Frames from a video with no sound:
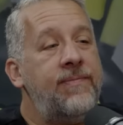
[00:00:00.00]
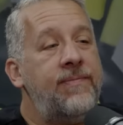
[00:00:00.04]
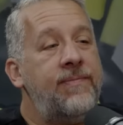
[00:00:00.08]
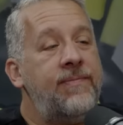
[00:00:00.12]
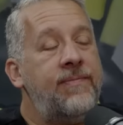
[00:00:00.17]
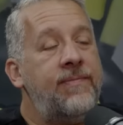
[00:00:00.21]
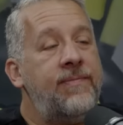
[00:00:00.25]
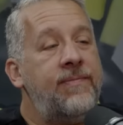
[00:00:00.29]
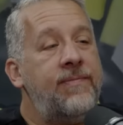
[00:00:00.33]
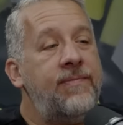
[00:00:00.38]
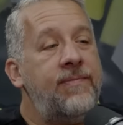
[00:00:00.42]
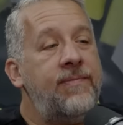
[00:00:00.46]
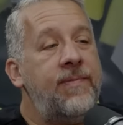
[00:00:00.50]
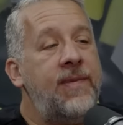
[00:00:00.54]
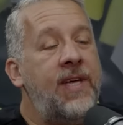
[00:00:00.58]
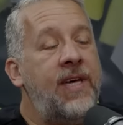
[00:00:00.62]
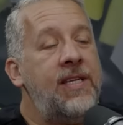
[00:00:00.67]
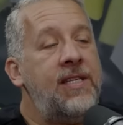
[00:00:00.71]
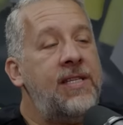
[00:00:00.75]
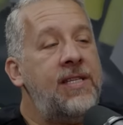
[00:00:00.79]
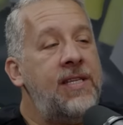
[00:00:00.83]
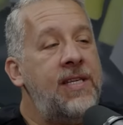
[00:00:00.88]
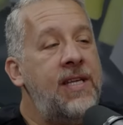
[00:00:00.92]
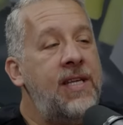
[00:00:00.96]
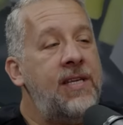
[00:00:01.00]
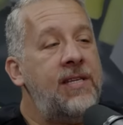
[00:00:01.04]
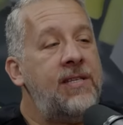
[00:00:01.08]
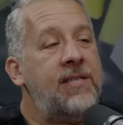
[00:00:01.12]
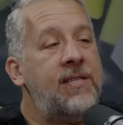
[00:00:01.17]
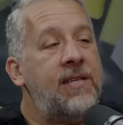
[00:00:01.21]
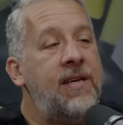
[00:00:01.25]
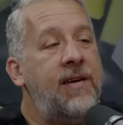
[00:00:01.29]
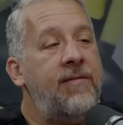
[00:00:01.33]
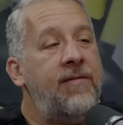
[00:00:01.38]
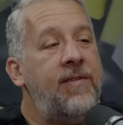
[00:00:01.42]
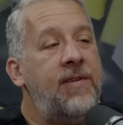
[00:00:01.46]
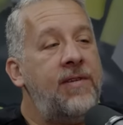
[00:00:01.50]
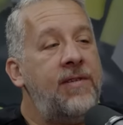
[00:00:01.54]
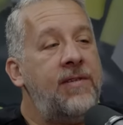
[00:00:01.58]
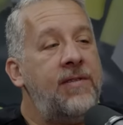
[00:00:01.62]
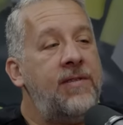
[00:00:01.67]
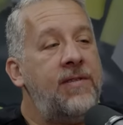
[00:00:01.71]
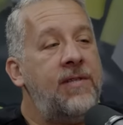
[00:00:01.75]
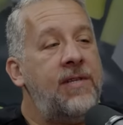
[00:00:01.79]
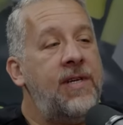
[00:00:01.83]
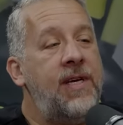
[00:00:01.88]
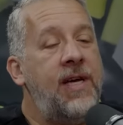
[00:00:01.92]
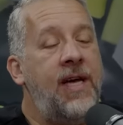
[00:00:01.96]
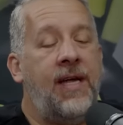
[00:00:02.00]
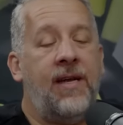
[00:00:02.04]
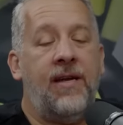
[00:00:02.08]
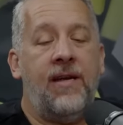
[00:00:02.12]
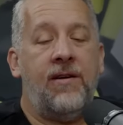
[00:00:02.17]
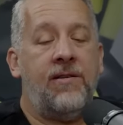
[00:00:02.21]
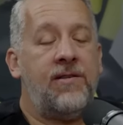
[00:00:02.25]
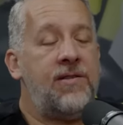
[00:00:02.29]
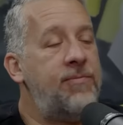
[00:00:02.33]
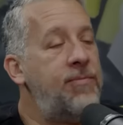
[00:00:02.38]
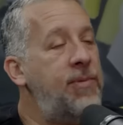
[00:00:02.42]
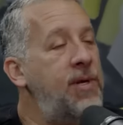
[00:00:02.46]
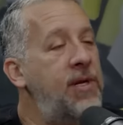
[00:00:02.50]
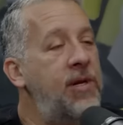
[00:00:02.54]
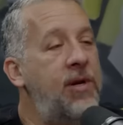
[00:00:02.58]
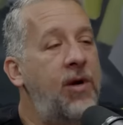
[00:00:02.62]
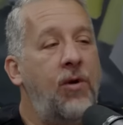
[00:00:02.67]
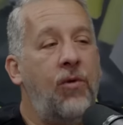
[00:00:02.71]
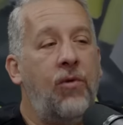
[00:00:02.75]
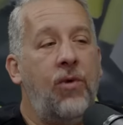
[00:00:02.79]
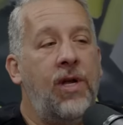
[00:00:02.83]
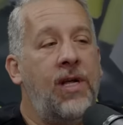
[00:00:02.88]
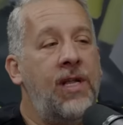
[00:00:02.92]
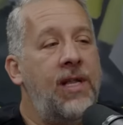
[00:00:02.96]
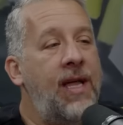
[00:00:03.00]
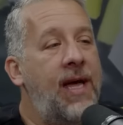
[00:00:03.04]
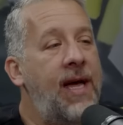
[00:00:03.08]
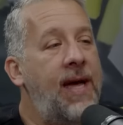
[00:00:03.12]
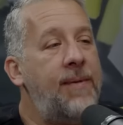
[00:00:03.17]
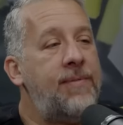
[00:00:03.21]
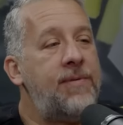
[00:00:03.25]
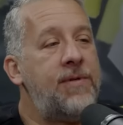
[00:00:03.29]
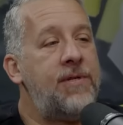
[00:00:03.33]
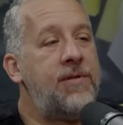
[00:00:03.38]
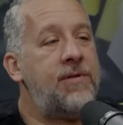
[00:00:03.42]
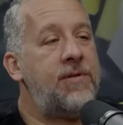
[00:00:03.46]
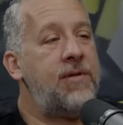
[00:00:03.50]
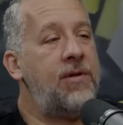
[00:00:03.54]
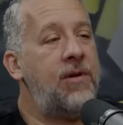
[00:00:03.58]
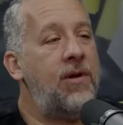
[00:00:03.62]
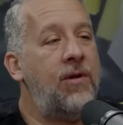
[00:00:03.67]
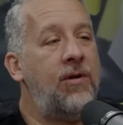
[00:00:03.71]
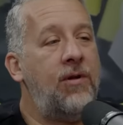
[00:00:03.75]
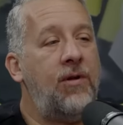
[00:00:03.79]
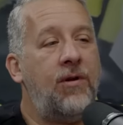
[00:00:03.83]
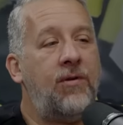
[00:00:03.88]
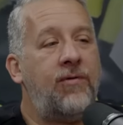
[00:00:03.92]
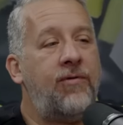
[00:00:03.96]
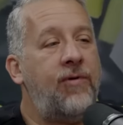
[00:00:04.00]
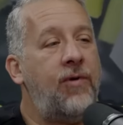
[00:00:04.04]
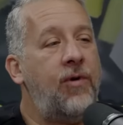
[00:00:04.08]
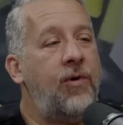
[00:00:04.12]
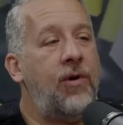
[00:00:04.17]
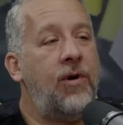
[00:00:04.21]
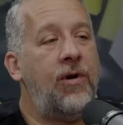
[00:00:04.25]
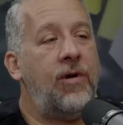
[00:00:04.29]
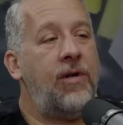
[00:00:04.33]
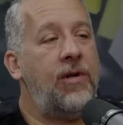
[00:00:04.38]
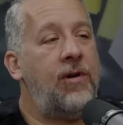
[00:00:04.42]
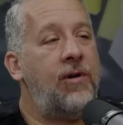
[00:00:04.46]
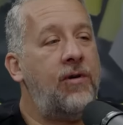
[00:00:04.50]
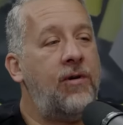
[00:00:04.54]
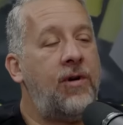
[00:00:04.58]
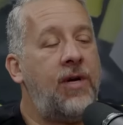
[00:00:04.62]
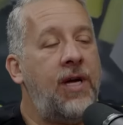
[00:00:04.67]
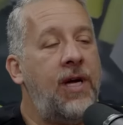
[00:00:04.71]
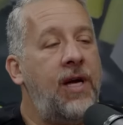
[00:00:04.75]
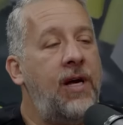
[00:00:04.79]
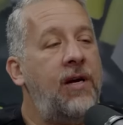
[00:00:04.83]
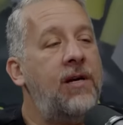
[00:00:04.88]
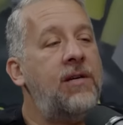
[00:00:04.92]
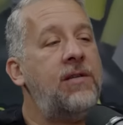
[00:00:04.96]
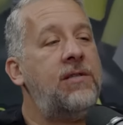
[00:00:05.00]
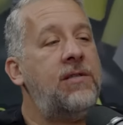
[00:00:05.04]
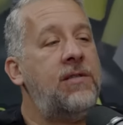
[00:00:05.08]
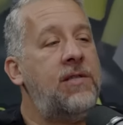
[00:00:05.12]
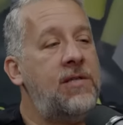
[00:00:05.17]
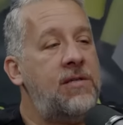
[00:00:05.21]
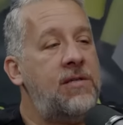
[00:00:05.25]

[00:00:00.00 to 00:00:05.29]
1987. 1987. February 1st, yeah. And there's been no relapses. None. You don't look forward. You no. don't care. That's